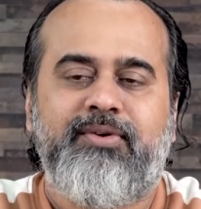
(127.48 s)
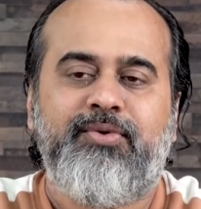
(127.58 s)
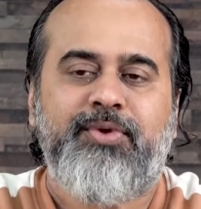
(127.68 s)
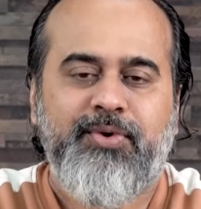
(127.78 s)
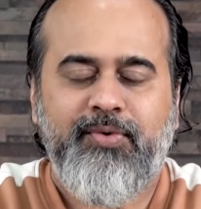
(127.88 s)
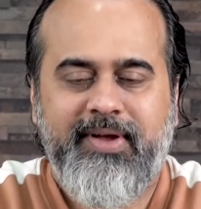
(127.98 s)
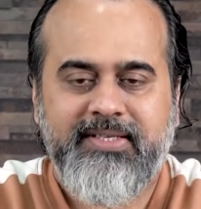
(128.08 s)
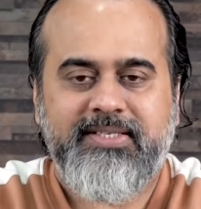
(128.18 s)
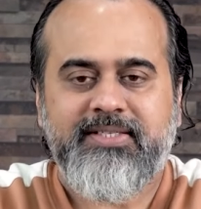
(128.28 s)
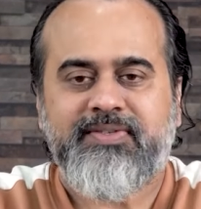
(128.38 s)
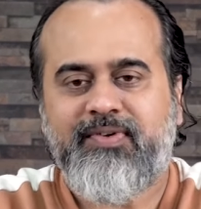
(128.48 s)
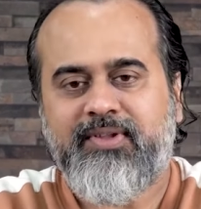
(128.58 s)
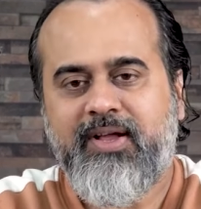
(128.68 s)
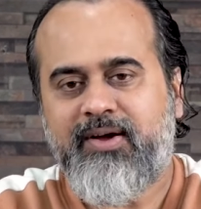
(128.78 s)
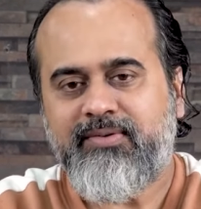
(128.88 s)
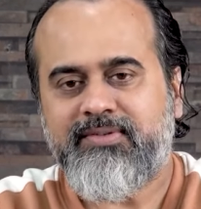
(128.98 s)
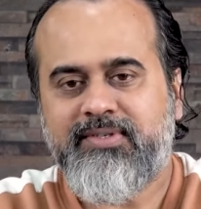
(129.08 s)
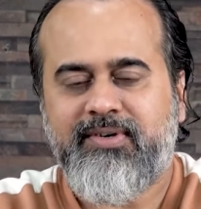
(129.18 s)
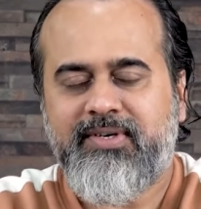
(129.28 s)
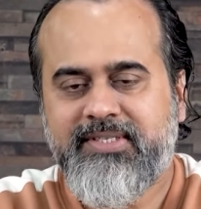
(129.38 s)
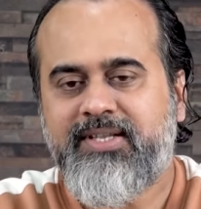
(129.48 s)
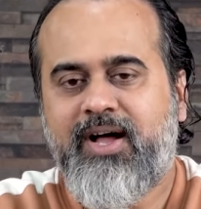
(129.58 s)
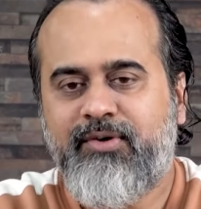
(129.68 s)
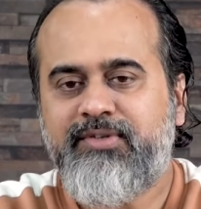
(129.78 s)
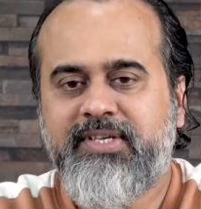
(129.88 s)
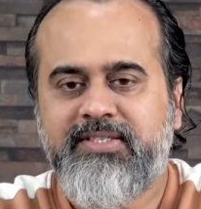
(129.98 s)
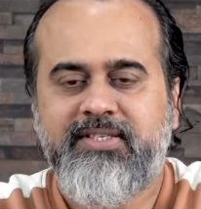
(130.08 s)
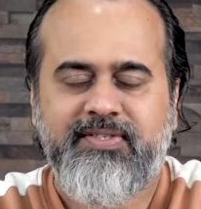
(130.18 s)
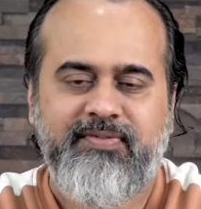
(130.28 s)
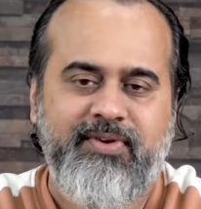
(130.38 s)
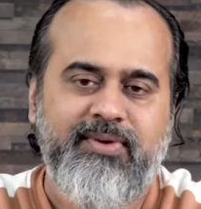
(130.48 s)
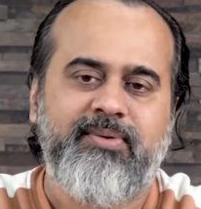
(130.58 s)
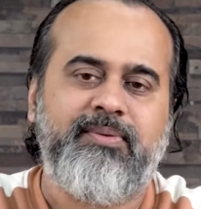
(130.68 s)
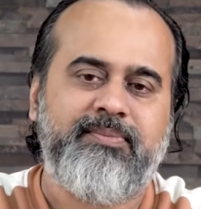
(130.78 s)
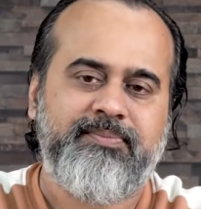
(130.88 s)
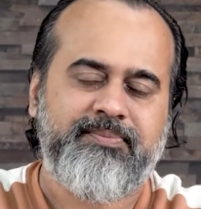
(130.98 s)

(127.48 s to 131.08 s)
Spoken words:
Do you exist for the house, or does the house exist for you?